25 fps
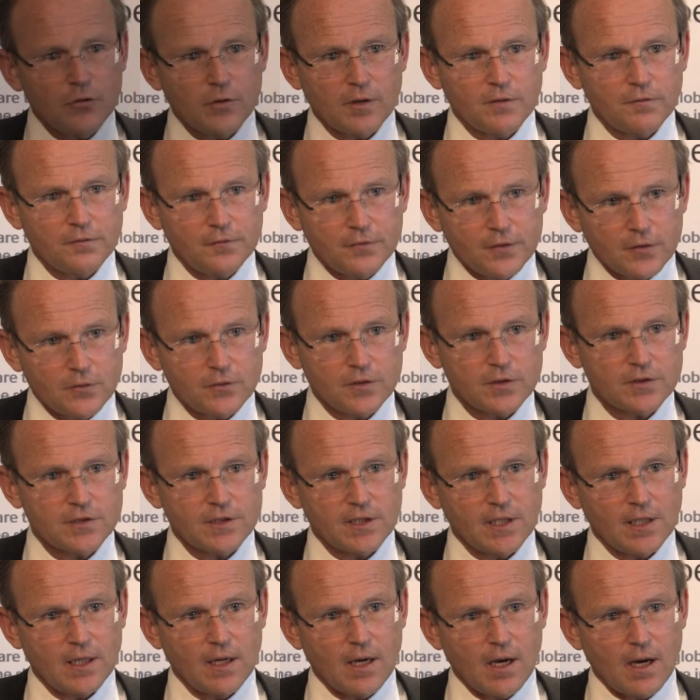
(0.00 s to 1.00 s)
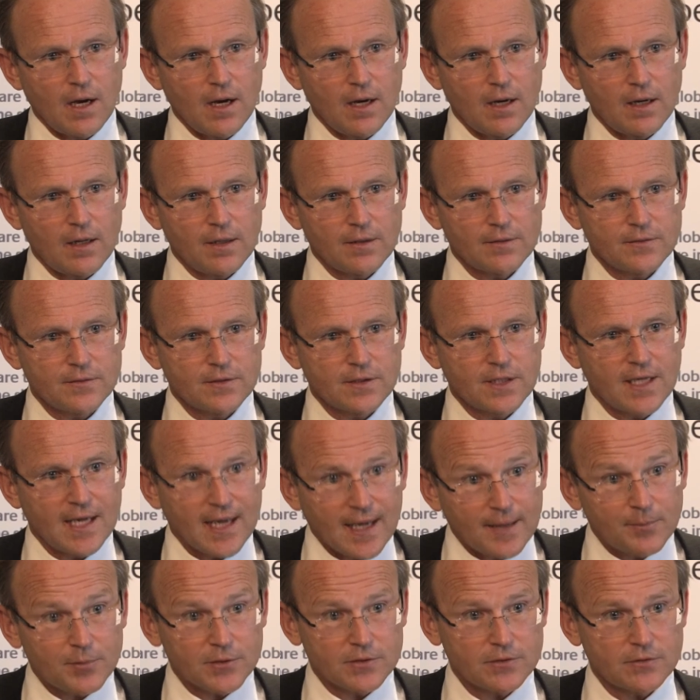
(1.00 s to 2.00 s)
you are focusing on
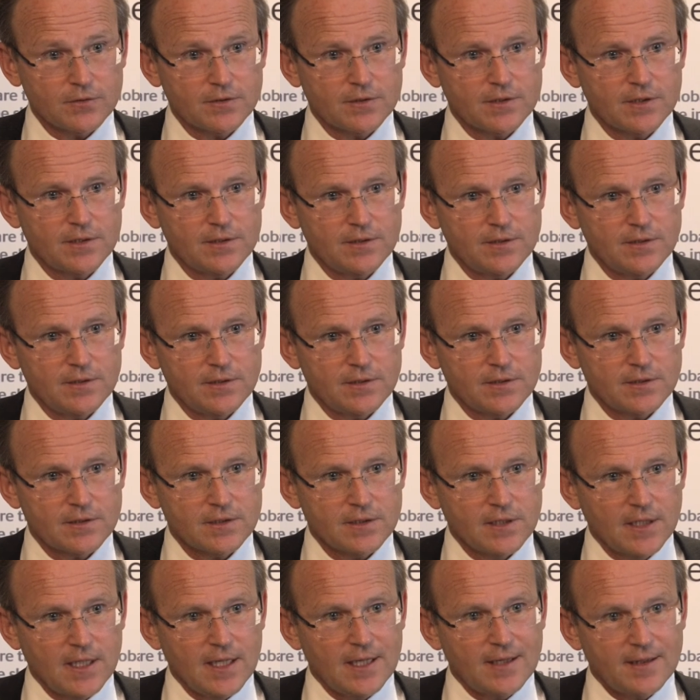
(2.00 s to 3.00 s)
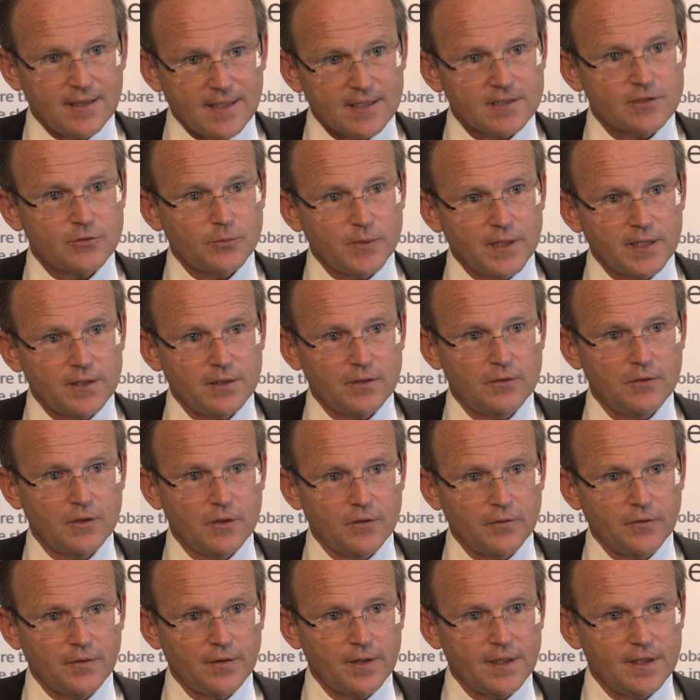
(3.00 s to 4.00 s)
capital cities, that's where the
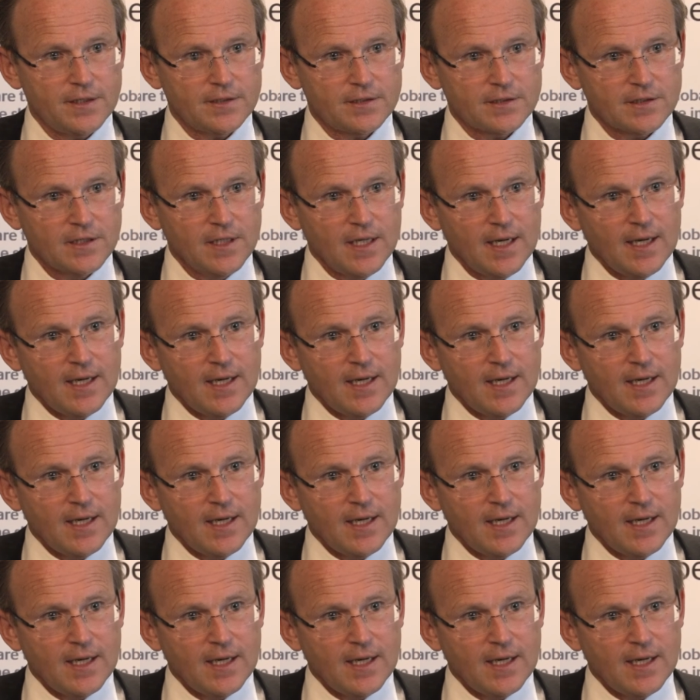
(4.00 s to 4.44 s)
growth is.